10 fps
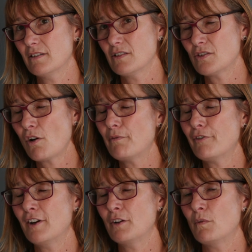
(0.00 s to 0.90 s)
stopped
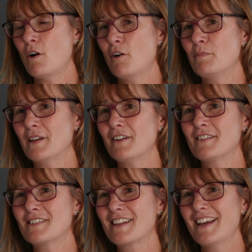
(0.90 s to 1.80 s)
for a little while,
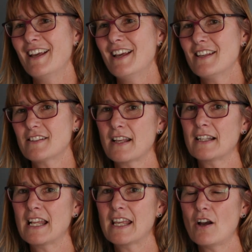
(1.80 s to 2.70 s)
because
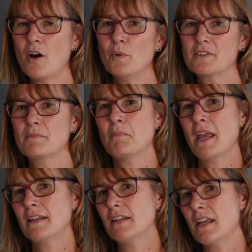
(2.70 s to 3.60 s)
suddenly I wasn't
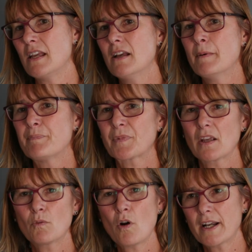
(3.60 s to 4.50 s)
Mandy
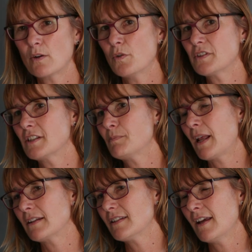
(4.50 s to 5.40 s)
riding horses,
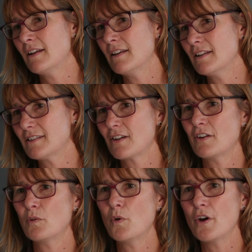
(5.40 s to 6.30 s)
playing tennis,
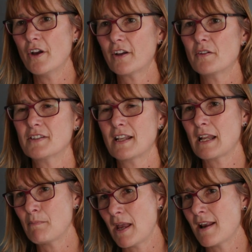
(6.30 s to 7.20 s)
going to work. I was
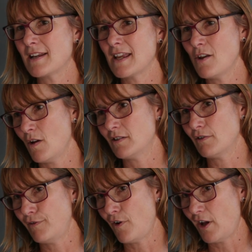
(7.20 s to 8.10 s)
suddenly Mandy who had
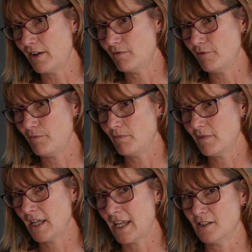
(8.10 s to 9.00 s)
to fight
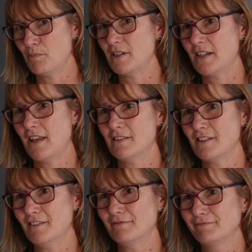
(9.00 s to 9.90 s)
against breast cancer.